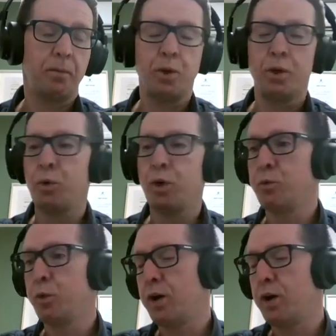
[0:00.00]

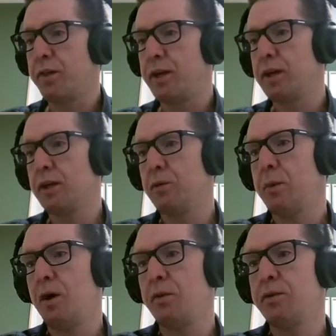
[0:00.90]
when we are thinking
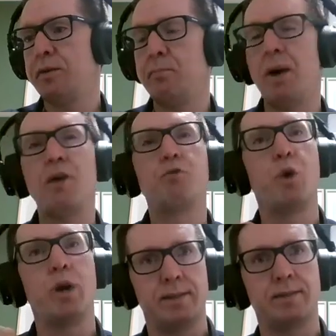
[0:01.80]
about the
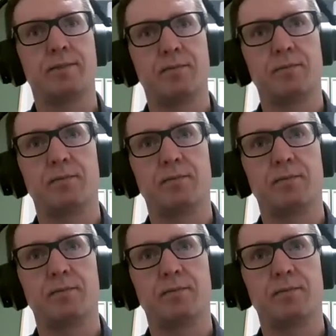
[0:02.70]
pathways,